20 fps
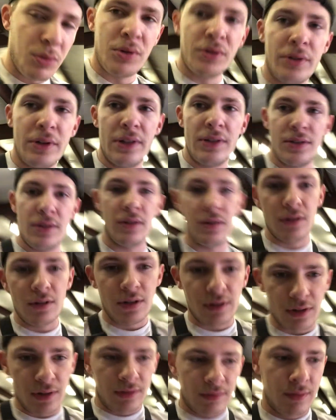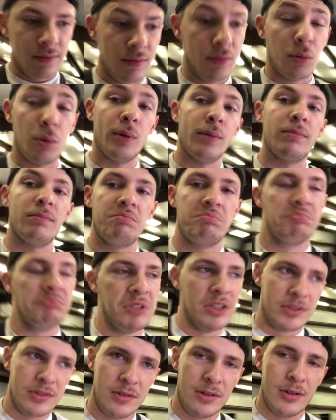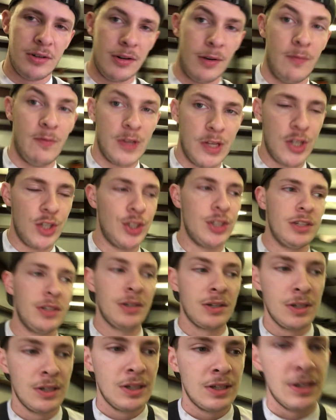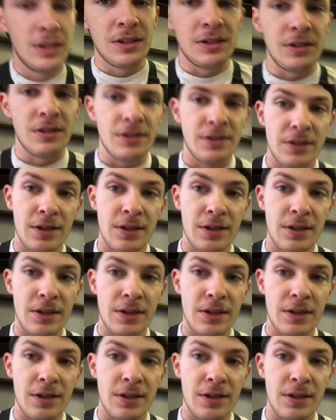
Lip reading: we're going to get started on finishing, is